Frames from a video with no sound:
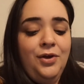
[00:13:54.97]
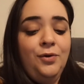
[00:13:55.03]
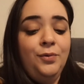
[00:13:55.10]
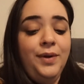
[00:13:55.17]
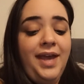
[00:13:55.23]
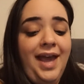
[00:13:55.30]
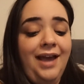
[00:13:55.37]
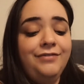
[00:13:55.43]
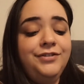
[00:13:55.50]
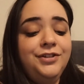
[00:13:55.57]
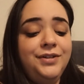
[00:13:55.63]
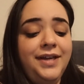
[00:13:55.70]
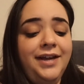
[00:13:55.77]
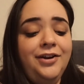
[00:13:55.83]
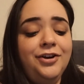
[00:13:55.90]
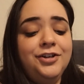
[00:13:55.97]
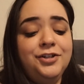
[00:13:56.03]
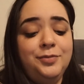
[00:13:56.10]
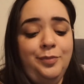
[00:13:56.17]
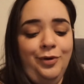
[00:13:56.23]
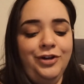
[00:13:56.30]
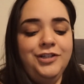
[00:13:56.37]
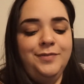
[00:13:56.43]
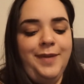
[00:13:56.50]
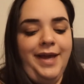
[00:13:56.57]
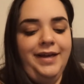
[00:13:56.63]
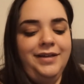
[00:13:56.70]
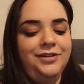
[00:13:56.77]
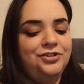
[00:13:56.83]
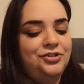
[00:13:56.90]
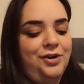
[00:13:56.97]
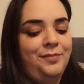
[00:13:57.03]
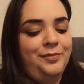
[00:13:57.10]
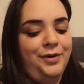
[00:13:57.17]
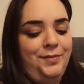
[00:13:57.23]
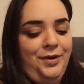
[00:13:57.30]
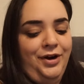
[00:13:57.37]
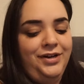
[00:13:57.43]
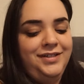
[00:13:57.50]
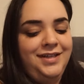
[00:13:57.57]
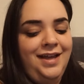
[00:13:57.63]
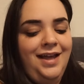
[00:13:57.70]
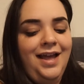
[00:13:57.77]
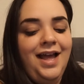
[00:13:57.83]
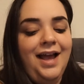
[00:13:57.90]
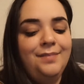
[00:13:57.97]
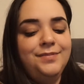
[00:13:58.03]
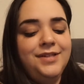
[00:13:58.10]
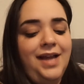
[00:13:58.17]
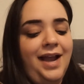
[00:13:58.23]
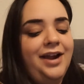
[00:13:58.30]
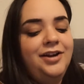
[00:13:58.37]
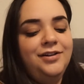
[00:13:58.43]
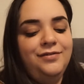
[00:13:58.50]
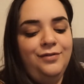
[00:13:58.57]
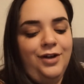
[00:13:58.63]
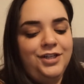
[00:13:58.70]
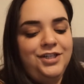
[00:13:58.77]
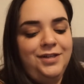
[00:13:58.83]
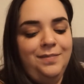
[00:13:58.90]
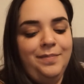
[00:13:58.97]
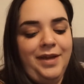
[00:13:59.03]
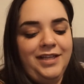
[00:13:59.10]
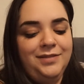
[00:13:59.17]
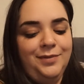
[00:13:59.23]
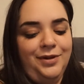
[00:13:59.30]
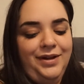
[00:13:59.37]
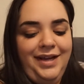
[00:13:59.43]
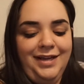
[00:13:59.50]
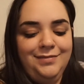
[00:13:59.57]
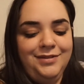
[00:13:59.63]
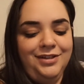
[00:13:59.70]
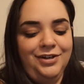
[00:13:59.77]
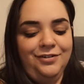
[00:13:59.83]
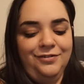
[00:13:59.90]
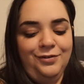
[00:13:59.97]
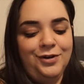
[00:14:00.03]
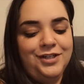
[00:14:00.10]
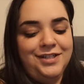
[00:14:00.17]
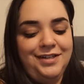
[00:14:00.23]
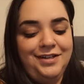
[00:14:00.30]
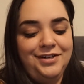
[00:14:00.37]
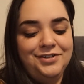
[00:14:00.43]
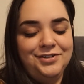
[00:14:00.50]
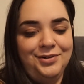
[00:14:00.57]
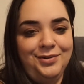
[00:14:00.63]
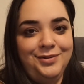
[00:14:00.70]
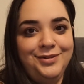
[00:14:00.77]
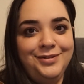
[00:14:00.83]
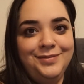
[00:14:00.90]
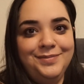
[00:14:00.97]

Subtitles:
We have to get our sports back, Trump remarked. I'm tired of watching baseball games that are 14 years old.